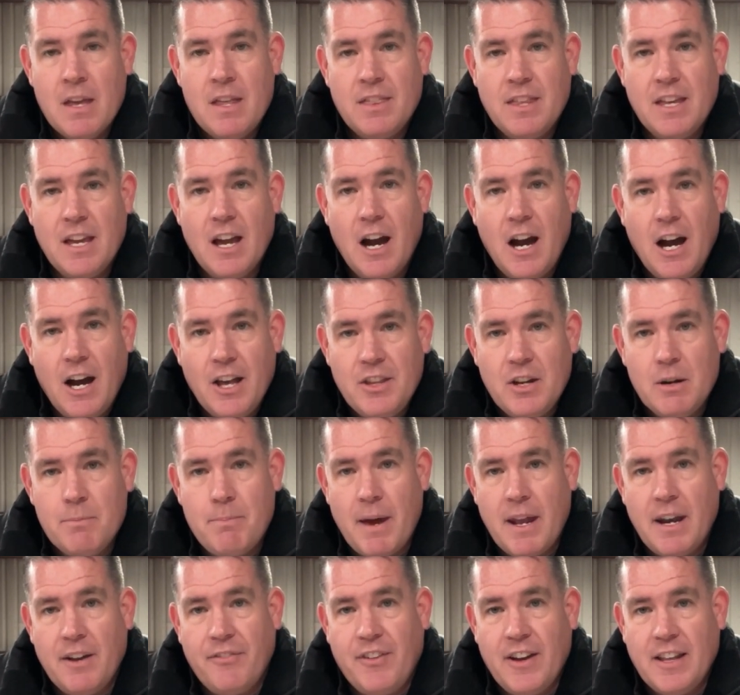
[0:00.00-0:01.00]
The other
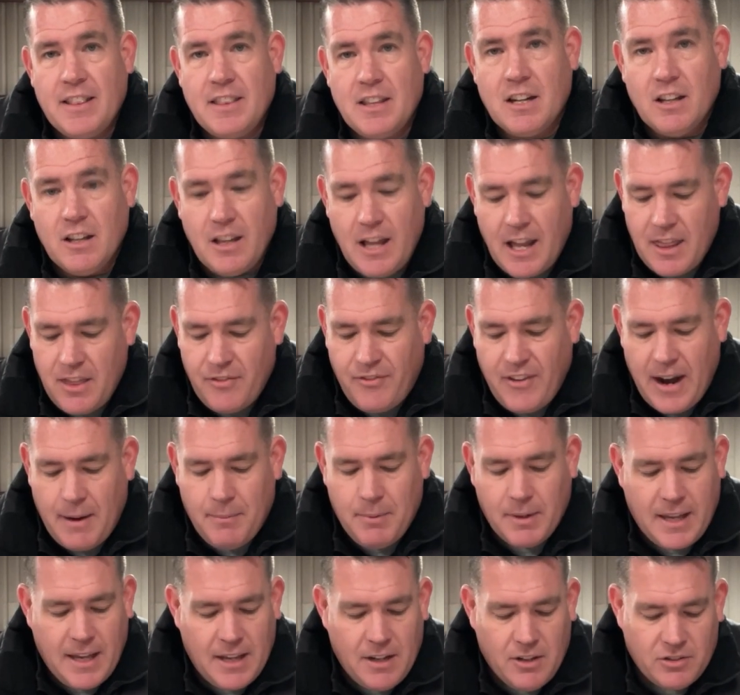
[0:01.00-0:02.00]
benefit lot of the
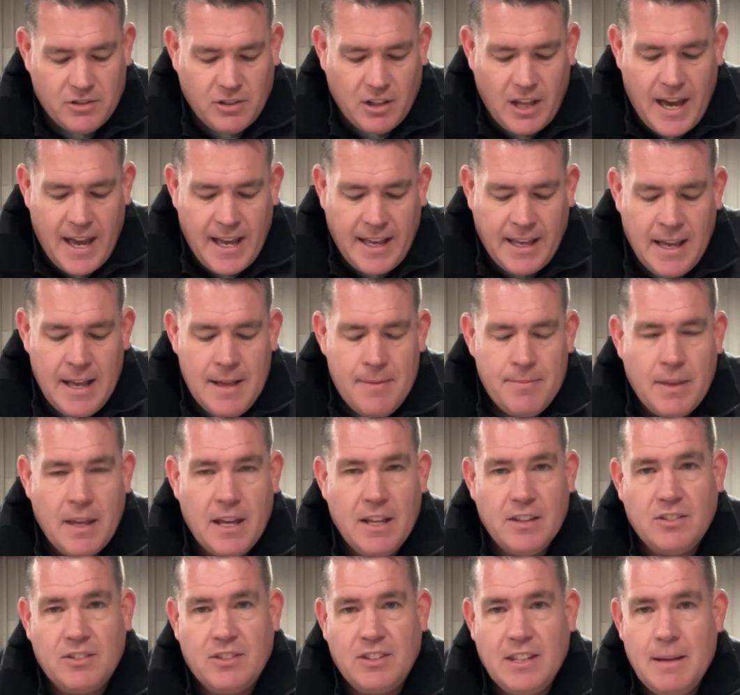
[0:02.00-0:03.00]
fabricators like
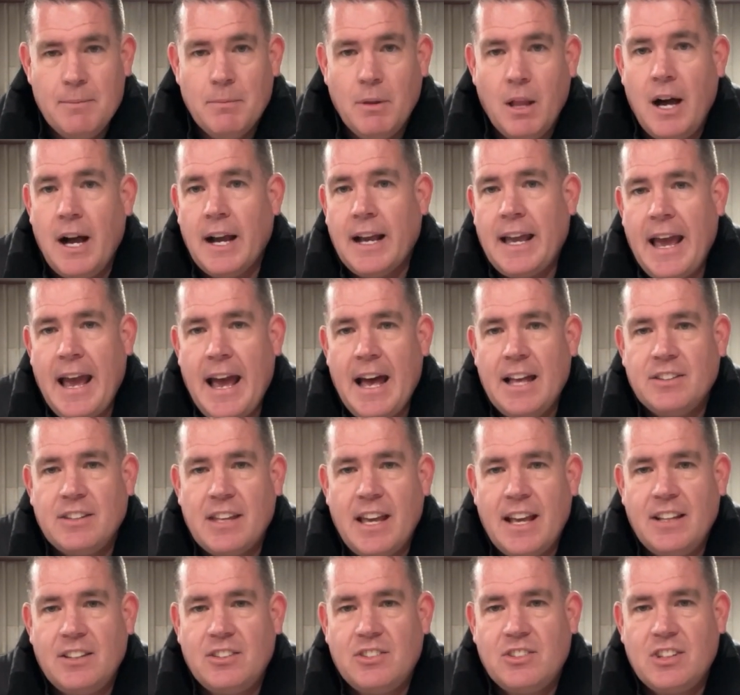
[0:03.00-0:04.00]
is SeamLock has
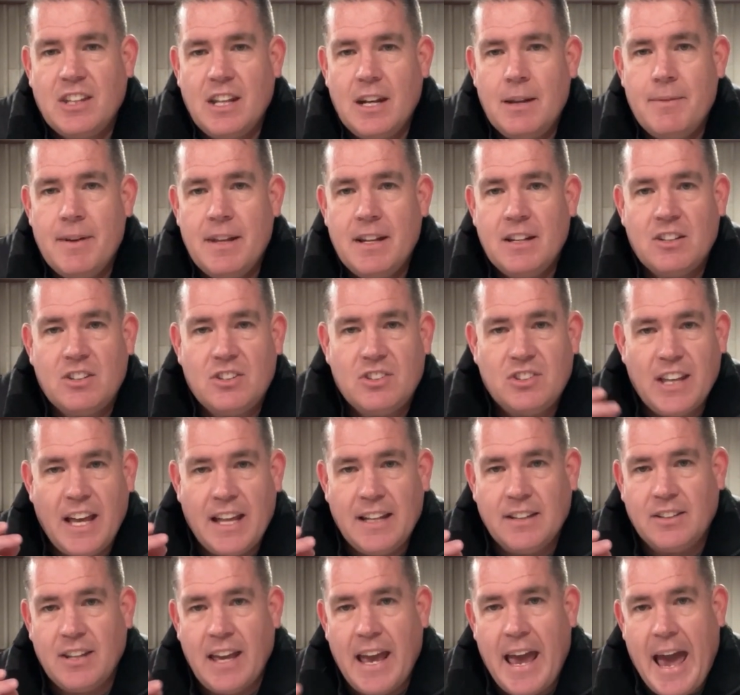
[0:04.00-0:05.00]
a cinnamon
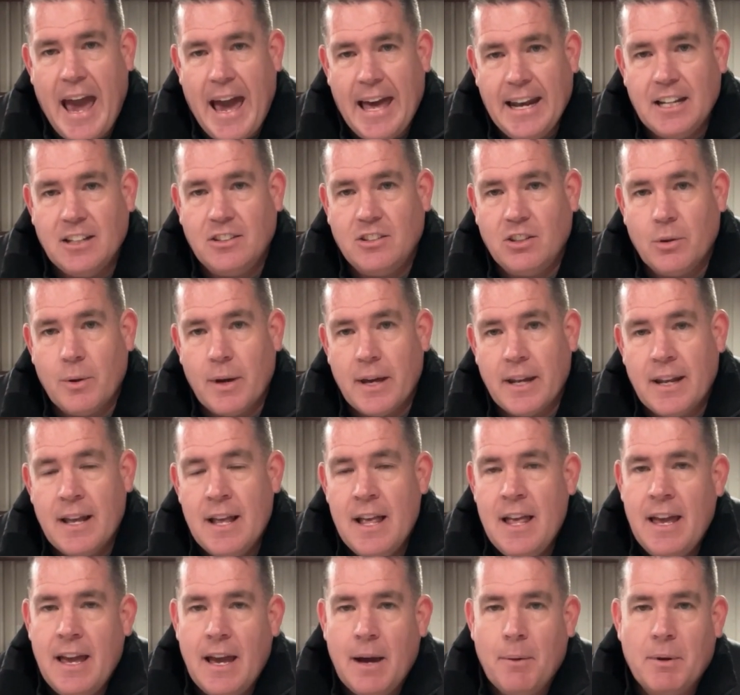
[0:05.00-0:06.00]
scent added to it.
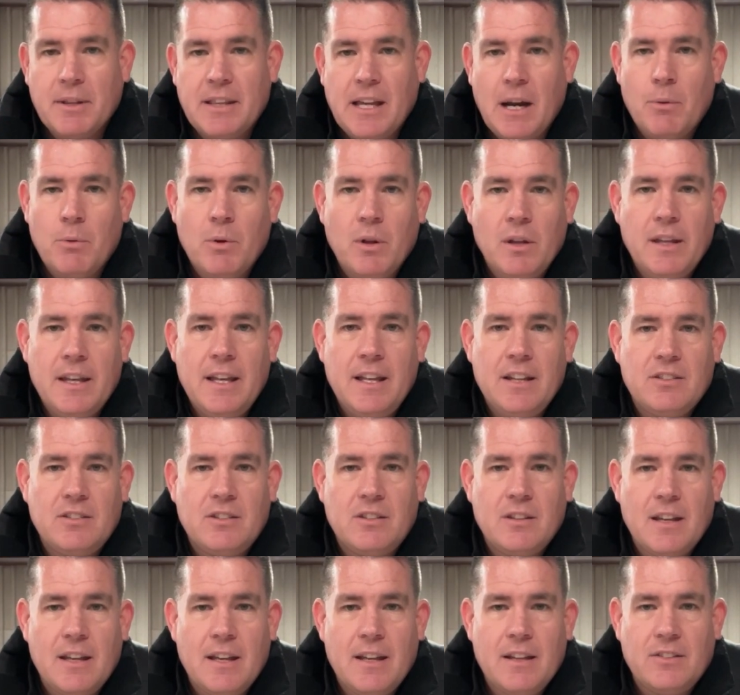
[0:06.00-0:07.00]
And what that really
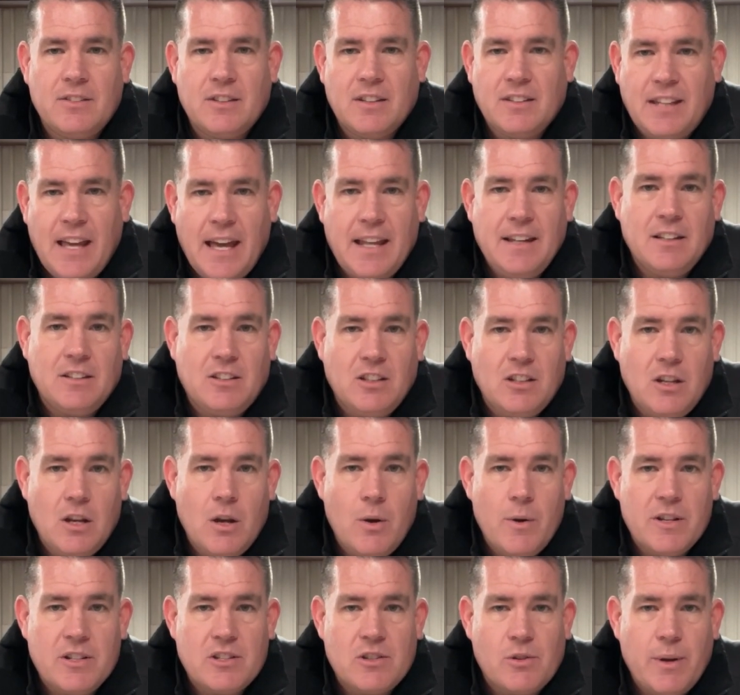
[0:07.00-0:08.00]
is intended to
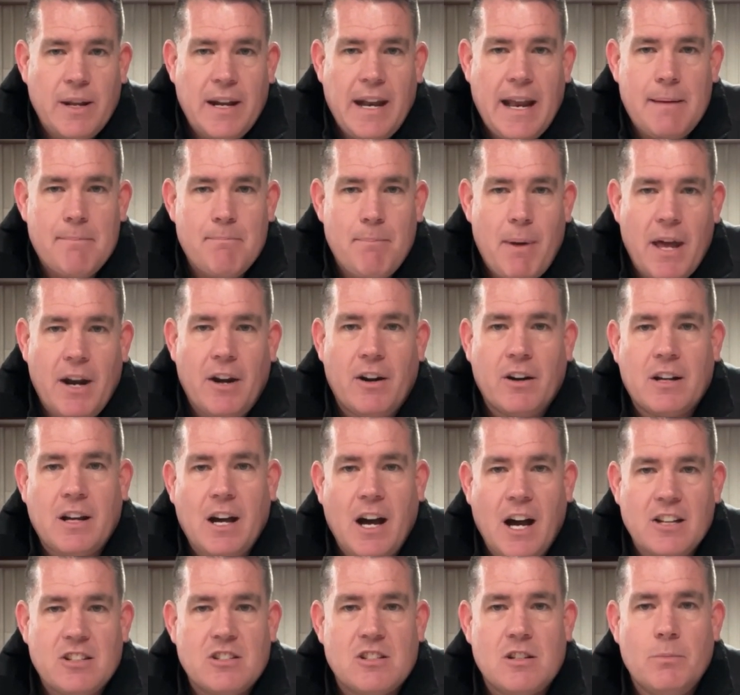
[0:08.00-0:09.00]
do is create a better
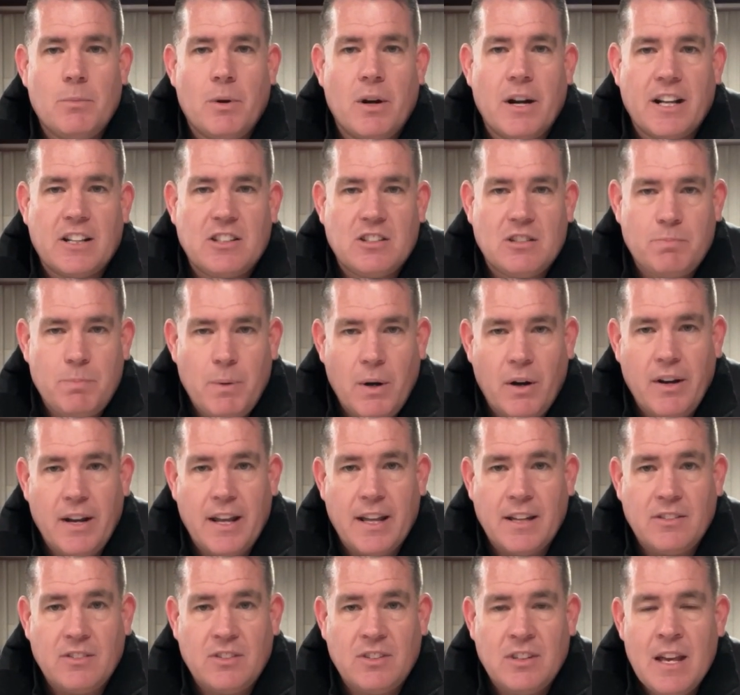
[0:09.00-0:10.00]
customer
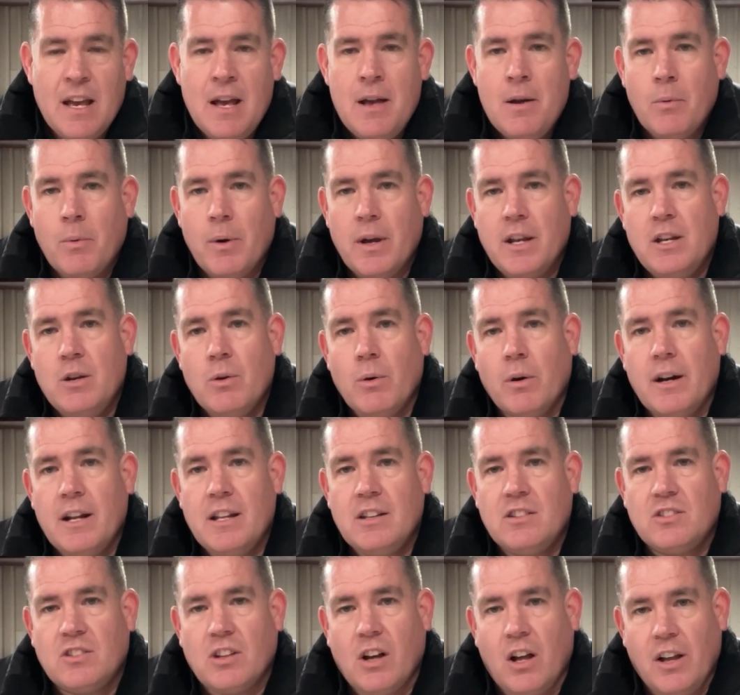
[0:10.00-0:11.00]
experience when you are
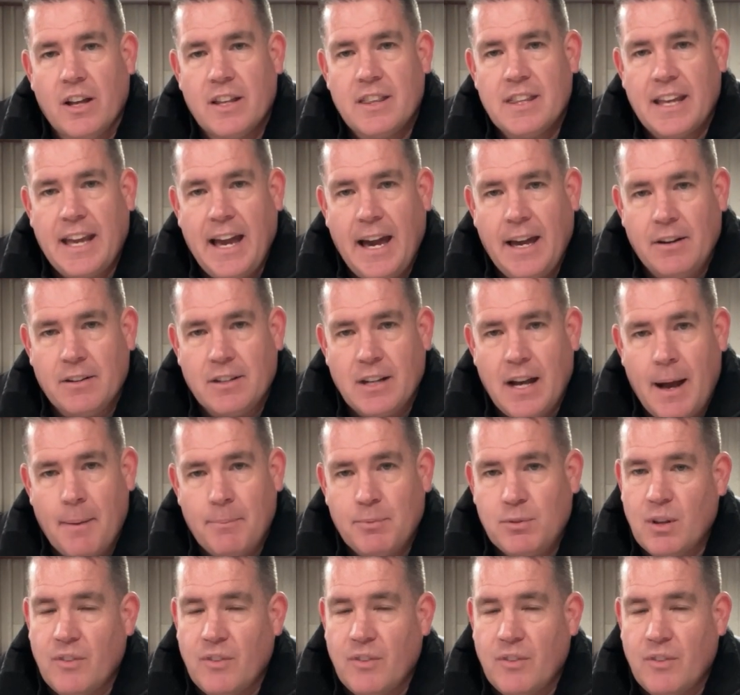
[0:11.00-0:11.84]
installing the countertop.